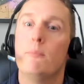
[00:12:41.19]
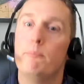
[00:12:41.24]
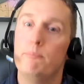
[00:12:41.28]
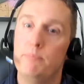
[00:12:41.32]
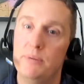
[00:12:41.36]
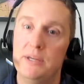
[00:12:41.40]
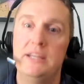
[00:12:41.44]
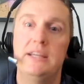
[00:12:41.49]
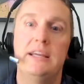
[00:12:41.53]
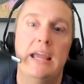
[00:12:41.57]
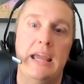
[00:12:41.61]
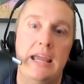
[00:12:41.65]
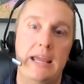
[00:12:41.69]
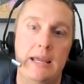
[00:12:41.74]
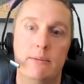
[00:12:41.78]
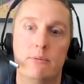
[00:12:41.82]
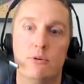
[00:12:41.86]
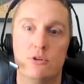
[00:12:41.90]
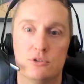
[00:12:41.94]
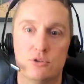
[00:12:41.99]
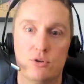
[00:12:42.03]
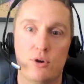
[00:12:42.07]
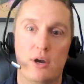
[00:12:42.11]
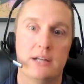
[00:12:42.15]
Being
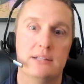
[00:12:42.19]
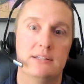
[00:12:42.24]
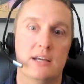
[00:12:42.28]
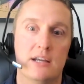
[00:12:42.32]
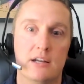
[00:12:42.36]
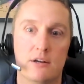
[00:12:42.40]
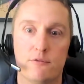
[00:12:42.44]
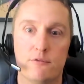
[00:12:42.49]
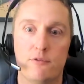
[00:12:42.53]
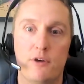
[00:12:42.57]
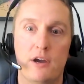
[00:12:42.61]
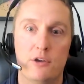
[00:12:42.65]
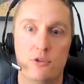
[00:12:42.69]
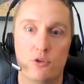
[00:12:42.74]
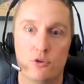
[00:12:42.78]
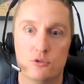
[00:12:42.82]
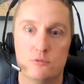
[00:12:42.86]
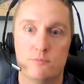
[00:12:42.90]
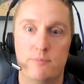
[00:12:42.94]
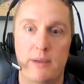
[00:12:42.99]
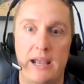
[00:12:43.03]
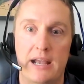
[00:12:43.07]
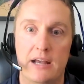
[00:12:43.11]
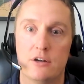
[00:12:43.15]
able to identify those
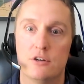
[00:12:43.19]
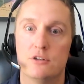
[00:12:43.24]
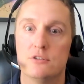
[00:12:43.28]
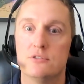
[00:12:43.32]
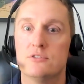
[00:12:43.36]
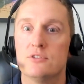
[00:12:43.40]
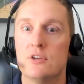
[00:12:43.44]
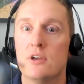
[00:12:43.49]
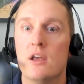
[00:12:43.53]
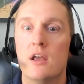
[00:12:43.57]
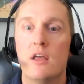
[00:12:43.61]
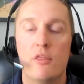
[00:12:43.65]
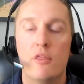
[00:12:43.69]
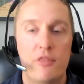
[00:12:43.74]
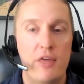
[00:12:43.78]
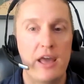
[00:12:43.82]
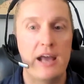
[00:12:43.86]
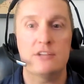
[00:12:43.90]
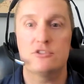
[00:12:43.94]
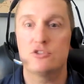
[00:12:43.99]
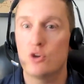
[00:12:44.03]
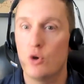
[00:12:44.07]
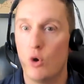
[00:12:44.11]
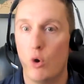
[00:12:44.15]
patterns,
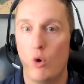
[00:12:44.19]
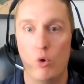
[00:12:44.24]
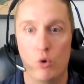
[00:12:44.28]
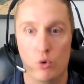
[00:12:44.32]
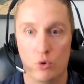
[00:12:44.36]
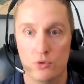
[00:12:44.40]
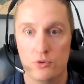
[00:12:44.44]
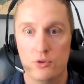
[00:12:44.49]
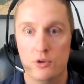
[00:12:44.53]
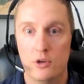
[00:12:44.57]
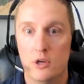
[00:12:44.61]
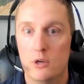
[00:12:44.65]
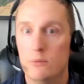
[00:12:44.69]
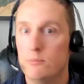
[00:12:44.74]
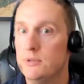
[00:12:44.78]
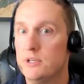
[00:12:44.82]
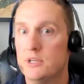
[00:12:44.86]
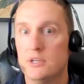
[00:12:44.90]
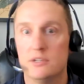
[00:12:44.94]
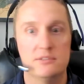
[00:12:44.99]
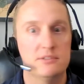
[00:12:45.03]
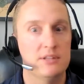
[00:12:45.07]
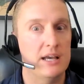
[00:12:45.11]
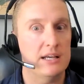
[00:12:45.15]
that's gold,
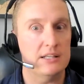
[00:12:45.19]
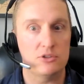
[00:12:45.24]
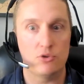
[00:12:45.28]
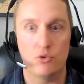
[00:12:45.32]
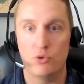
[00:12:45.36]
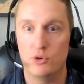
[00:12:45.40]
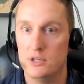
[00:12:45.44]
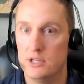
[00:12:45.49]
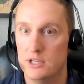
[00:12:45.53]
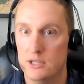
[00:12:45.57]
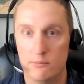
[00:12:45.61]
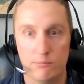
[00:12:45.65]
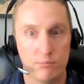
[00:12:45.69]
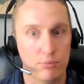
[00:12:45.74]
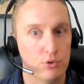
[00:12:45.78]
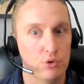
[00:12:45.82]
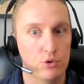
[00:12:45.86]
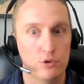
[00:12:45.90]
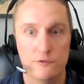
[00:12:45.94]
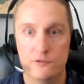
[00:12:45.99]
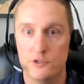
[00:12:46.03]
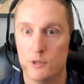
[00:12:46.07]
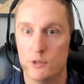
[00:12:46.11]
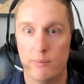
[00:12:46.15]
because that's going to
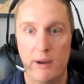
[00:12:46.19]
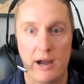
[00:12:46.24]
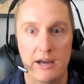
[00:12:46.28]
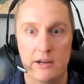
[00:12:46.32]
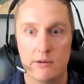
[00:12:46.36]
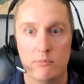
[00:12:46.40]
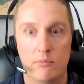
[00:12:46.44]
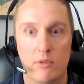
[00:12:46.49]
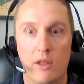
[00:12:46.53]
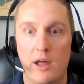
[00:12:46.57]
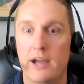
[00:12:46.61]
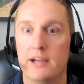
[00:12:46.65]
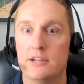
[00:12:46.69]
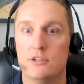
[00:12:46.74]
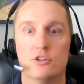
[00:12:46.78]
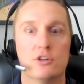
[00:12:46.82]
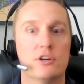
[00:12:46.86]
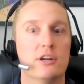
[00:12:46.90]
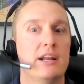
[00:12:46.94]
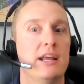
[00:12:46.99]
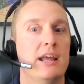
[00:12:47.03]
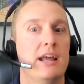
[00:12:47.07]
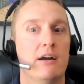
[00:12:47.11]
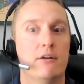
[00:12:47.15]
improve your bottom line. You're
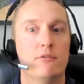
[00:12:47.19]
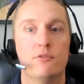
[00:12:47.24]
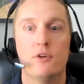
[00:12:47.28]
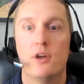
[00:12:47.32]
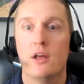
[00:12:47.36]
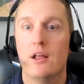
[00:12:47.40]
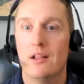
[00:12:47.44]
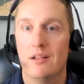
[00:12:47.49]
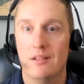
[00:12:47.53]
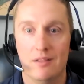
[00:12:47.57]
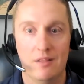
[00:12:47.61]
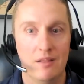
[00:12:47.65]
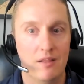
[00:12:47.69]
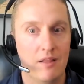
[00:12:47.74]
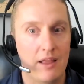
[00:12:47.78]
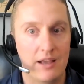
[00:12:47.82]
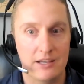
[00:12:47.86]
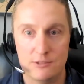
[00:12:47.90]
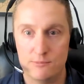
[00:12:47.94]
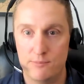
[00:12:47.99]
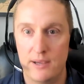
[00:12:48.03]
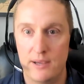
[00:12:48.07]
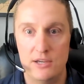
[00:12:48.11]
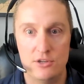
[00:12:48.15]
going to have
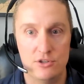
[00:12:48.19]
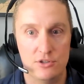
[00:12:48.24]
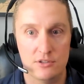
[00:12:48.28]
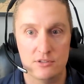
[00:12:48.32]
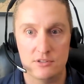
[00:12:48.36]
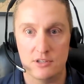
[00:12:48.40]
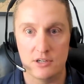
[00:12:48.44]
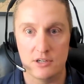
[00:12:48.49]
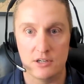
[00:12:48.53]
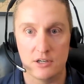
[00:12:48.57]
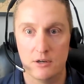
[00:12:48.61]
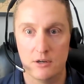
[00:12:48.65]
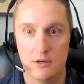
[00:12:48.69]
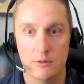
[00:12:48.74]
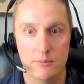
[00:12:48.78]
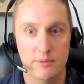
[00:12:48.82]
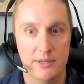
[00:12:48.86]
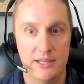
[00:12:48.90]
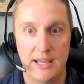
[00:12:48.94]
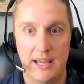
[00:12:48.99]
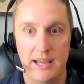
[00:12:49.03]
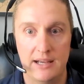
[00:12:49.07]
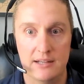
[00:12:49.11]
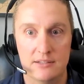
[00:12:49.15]
less patients that are going to be
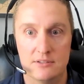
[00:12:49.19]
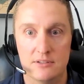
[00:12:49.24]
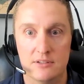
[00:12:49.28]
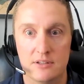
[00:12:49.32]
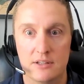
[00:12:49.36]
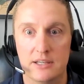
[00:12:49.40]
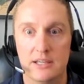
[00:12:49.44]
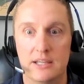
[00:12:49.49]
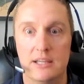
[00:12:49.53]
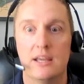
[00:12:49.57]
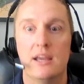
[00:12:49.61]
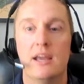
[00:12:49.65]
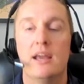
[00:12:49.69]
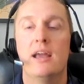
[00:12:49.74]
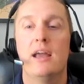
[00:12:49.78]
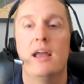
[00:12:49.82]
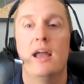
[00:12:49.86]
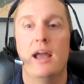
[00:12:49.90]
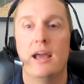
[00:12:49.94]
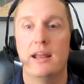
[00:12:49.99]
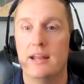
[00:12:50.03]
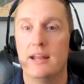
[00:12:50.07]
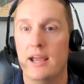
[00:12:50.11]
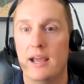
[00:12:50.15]
canceling.
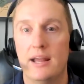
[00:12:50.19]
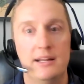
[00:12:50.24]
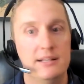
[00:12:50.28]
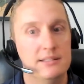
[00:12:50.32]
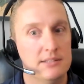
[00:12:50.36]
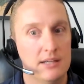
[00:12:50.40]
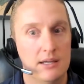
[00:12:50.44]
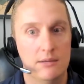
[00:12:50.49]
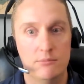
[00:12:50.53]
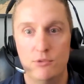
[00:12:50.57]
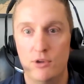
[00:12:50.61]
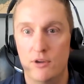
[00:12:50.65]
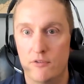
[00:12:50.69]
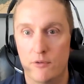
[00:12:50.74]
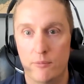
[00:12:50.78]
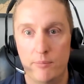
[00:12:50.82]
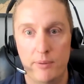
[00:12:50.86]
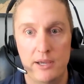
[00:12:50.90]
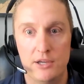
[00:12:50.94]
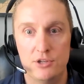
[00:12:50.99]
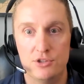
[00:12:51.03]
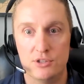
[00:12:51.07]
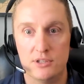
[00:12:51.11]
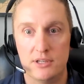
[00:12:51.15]
And anytime you have a
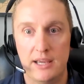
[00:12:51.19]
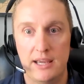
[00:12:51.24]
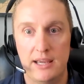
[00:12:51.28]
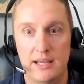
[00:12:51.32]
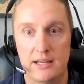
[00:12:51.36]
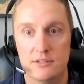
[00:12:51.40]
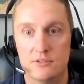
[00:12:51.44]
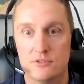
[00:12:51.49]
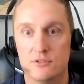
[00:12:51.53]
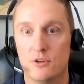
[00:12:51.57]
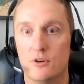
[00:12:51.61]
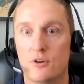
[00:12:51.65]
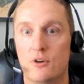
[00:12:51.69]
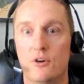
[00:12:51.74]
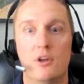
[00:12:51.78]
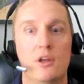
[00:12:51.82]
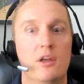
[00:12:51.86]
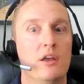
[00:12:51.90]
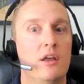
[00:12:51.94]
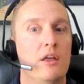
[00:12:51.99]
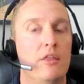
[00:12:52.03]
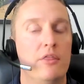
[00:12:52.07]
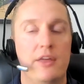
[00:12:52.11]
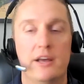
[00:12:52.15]
patient cancel,
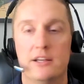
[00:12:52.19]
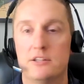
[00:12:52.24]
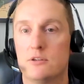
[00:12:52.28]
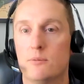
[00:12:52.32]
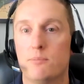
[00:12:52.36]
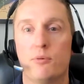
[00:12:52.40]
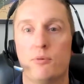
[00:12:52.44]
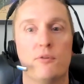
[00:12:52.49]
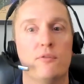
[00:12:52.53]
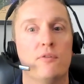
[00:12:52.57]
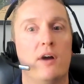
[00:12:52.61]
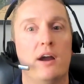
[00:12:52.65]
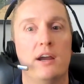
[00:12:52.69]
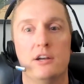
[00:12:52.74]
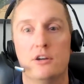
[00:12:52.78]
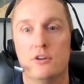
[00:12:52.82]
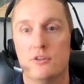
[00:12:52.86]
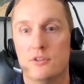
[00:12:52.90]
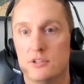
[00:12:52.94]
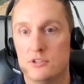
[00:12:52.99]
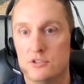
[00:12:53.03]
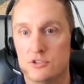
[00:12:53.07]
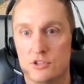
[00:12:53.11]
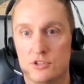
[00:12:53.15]
that's a provider
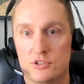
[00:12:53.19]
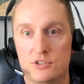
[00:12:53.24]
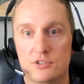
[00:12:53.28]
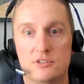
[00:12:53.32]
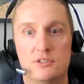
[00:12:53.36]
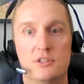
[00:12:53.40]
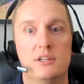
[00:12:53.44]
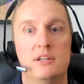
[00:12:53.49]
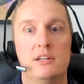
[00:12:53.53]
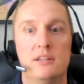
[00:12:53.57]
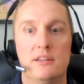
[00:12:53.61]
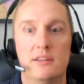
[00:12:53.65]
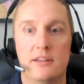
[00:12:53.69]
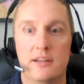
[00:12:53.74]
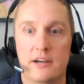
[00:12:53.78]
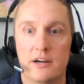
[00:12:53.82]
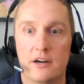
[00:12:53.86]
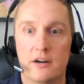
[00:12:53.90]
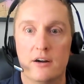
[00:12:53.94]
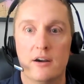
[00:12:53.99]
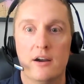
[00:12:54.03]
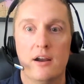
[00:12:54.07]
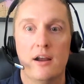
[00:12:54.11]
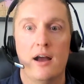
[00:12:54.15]
that's just sitting
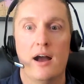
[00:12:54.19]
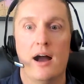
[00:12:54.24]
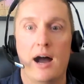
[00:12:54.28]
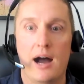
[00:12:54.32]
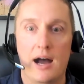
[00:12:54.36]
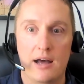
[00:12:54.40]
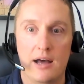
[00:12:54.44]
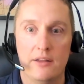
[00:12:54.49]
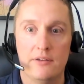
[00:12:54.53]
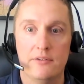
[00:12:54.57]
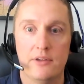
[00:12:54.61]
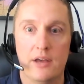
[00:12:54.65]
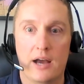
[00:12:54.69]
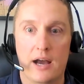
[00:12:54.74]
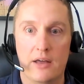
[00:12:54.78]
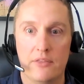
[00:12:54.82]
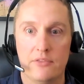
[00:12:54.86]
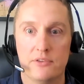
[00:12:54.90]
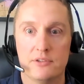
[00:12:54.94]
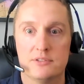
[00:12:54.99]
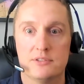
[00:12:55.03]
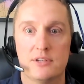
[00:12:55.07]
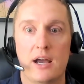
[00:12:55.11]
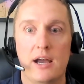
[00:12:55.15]
there on
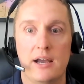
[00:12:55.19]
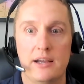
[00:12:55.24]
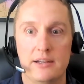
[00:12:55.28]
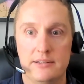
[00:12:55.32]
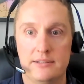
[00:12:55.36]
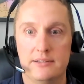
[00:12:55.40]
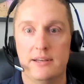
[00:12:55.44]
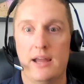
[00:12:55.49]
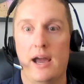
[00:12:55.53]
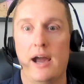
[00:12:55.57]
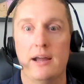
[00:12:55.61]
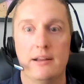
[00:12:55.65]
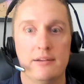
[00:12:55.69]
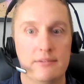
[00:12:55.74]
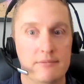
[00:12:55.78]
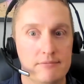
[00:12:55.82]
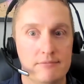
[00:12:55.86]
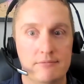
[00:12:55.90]
the side, not